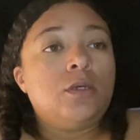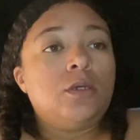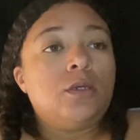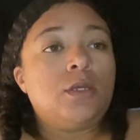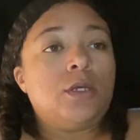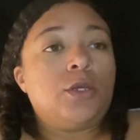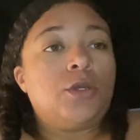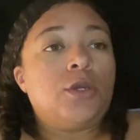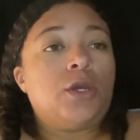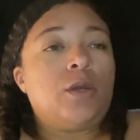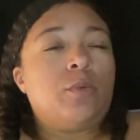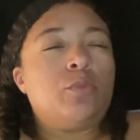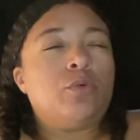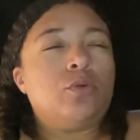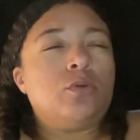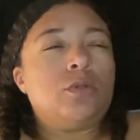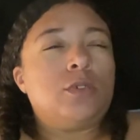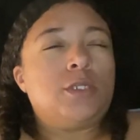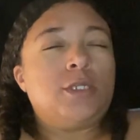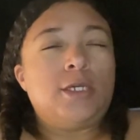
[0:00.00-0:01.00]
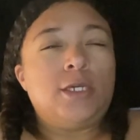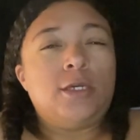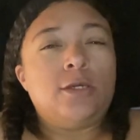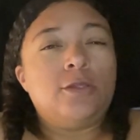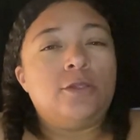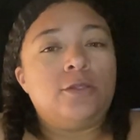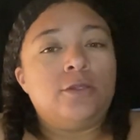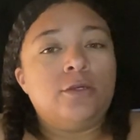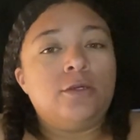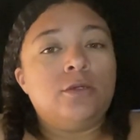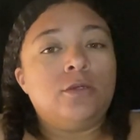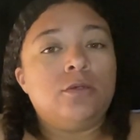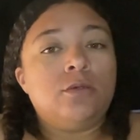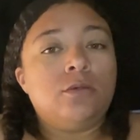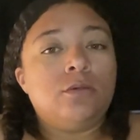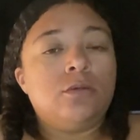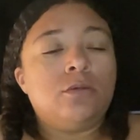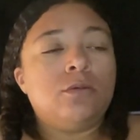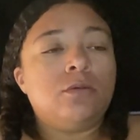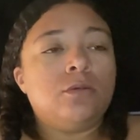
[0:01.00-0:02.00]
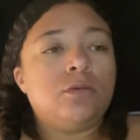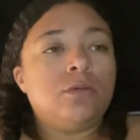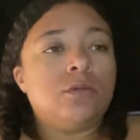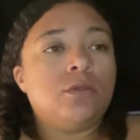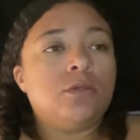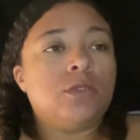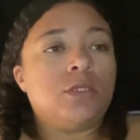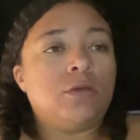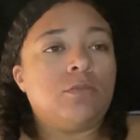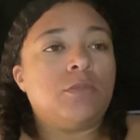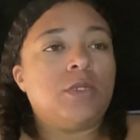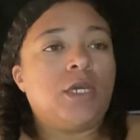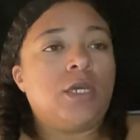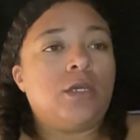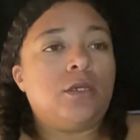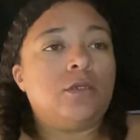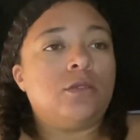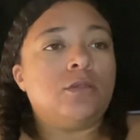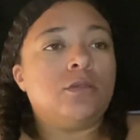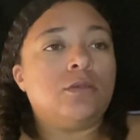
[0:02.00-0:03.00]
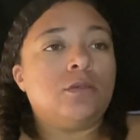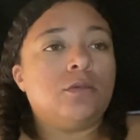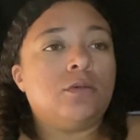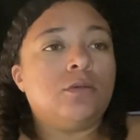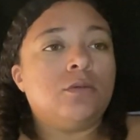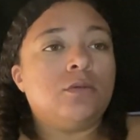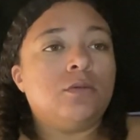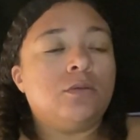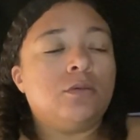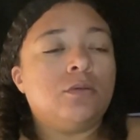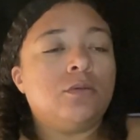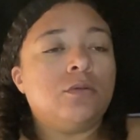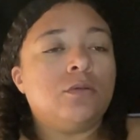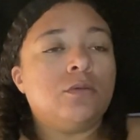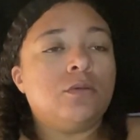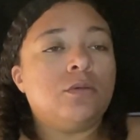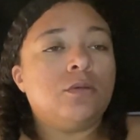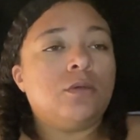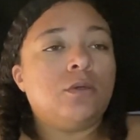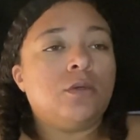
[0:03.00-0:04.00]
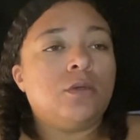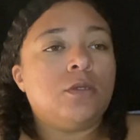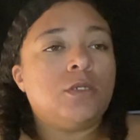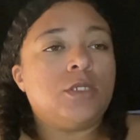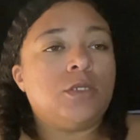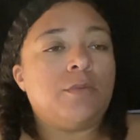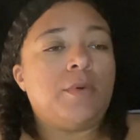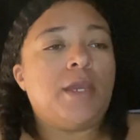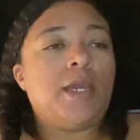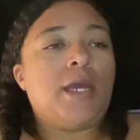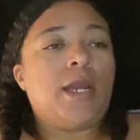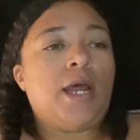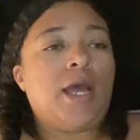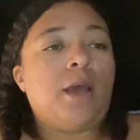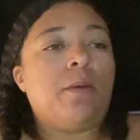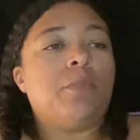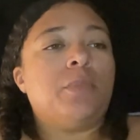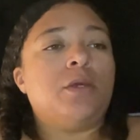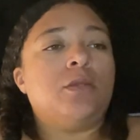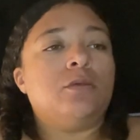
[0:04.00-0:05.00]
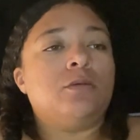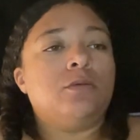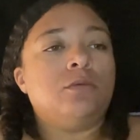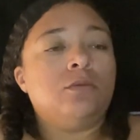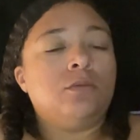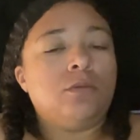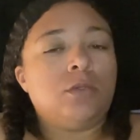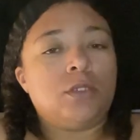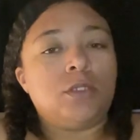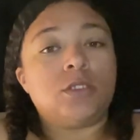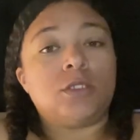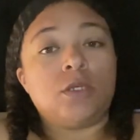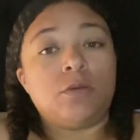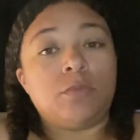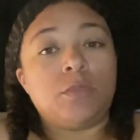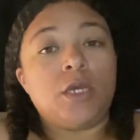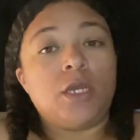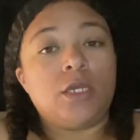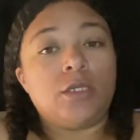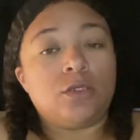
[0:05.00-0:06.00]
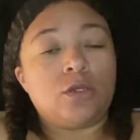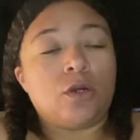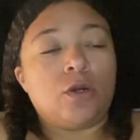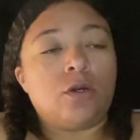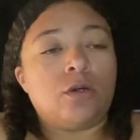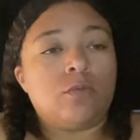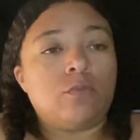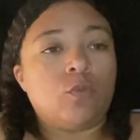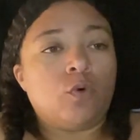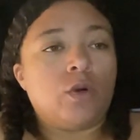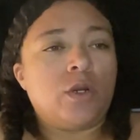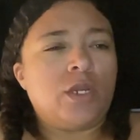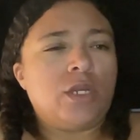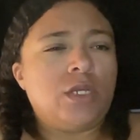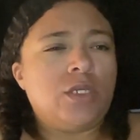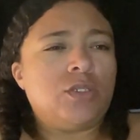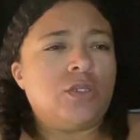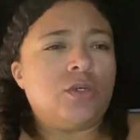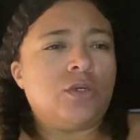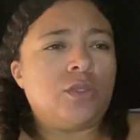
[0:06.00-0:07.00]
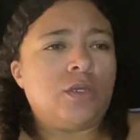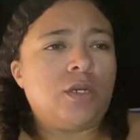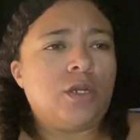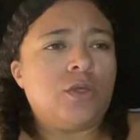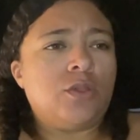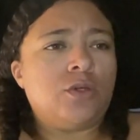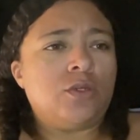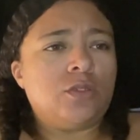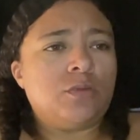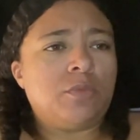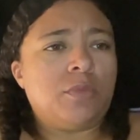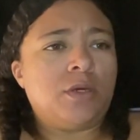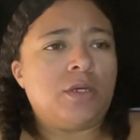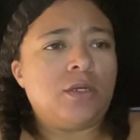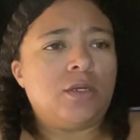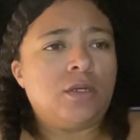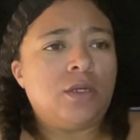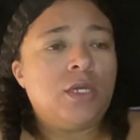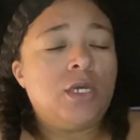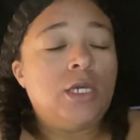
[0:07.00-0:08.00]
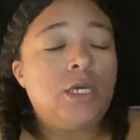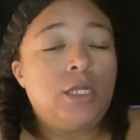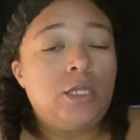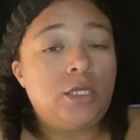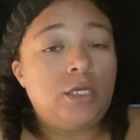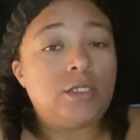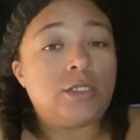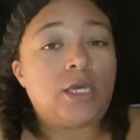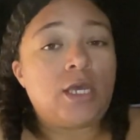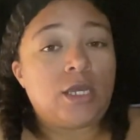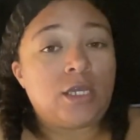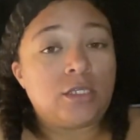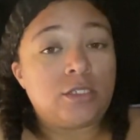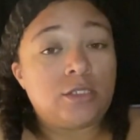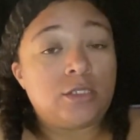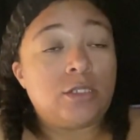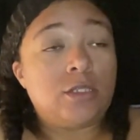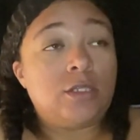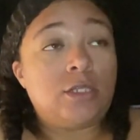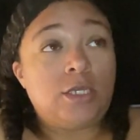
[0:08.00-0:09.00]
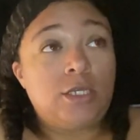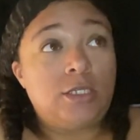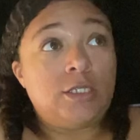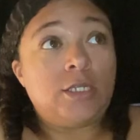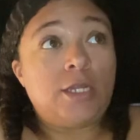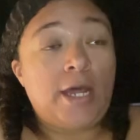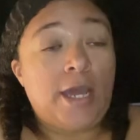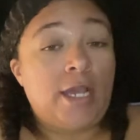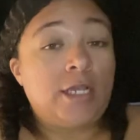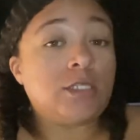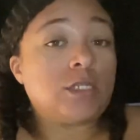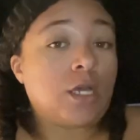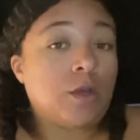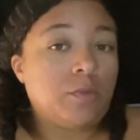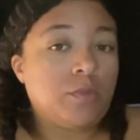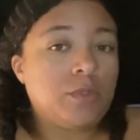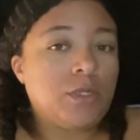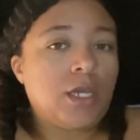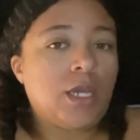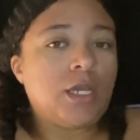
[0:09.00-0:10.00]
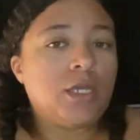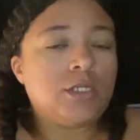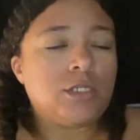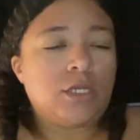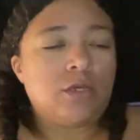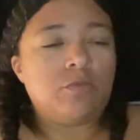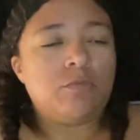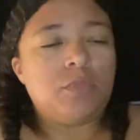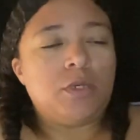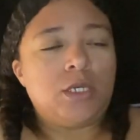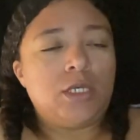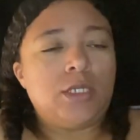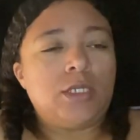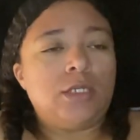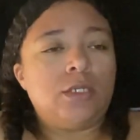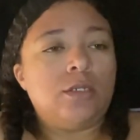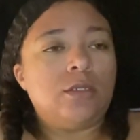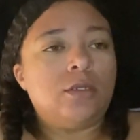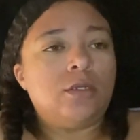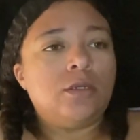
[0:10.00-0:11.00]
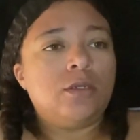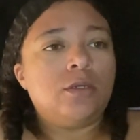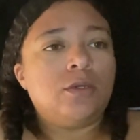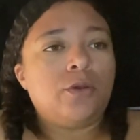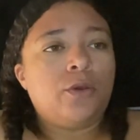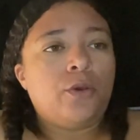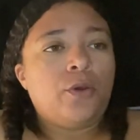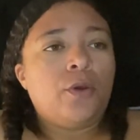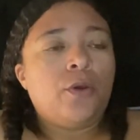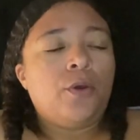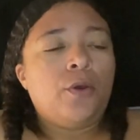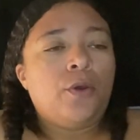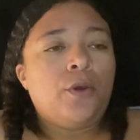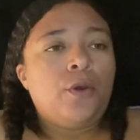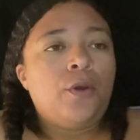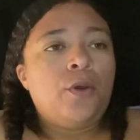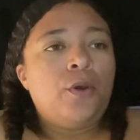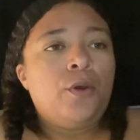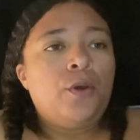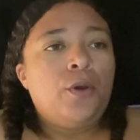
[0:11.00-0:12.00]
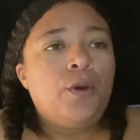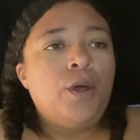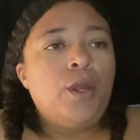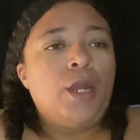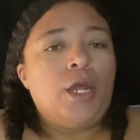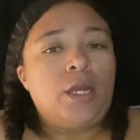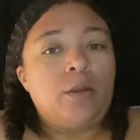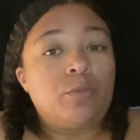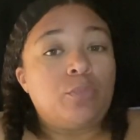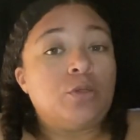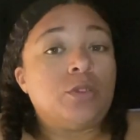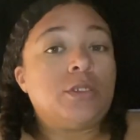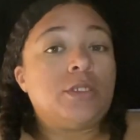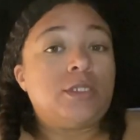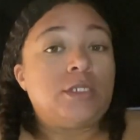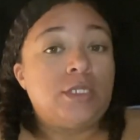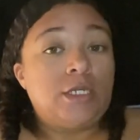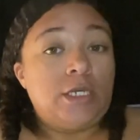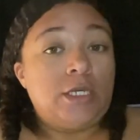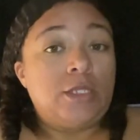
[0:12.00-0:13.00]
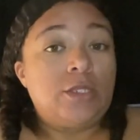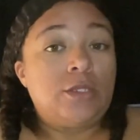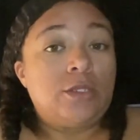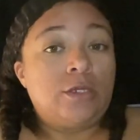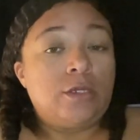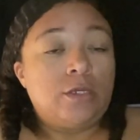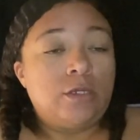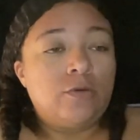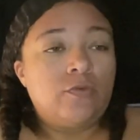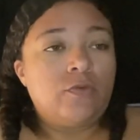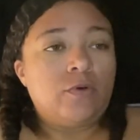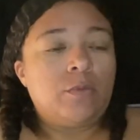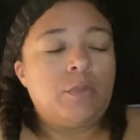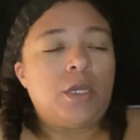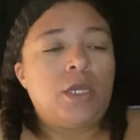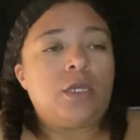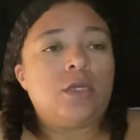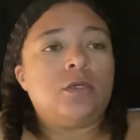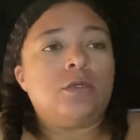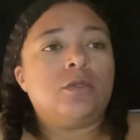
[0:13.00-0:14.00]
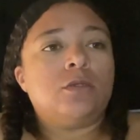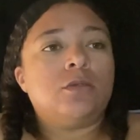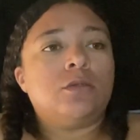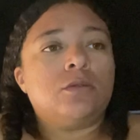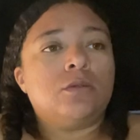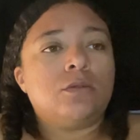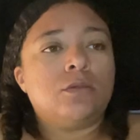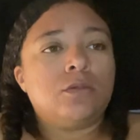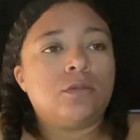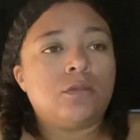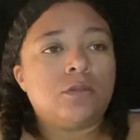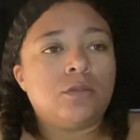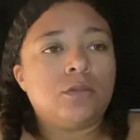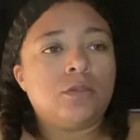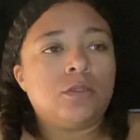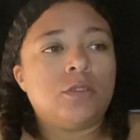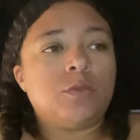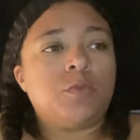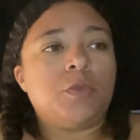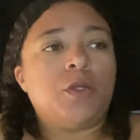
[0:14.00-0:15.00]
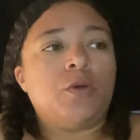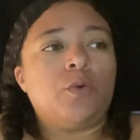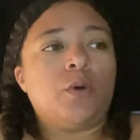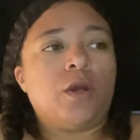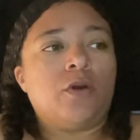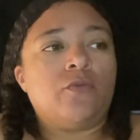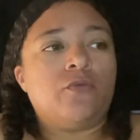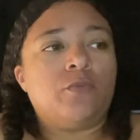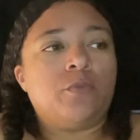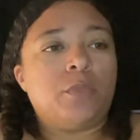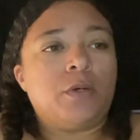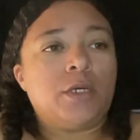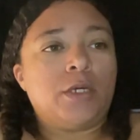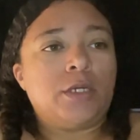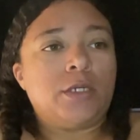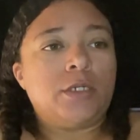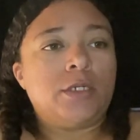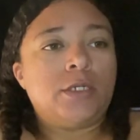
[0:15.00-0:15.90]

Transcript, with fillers: that you gotta pull teeth some days to make it happen. And some days are more easier than others, but these last, these last couple days have been like pulling teeth for me. It's been rough, but